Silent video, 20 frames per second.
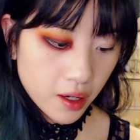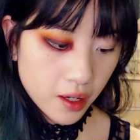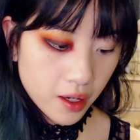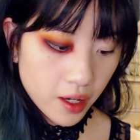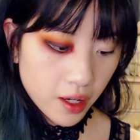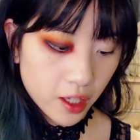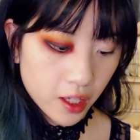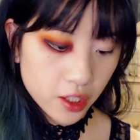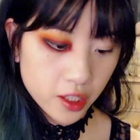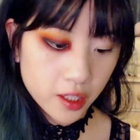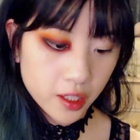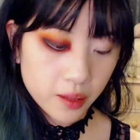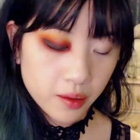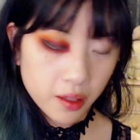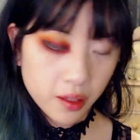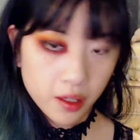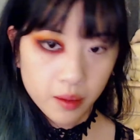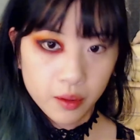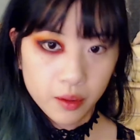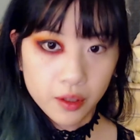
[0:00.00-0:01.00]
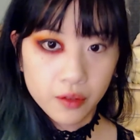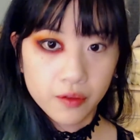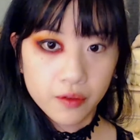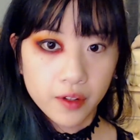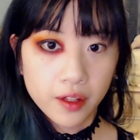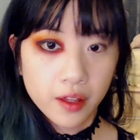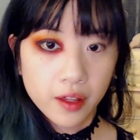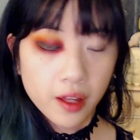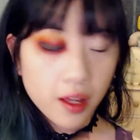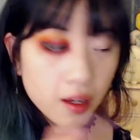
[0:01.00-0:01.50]
actually, I think I'm going to
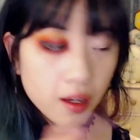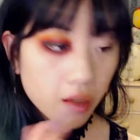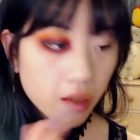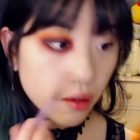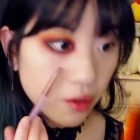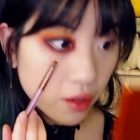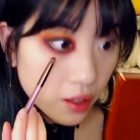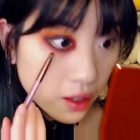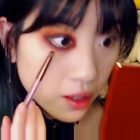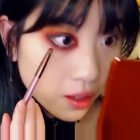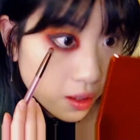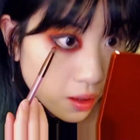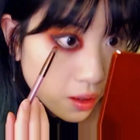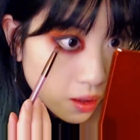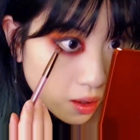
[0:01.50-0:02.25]
run that on the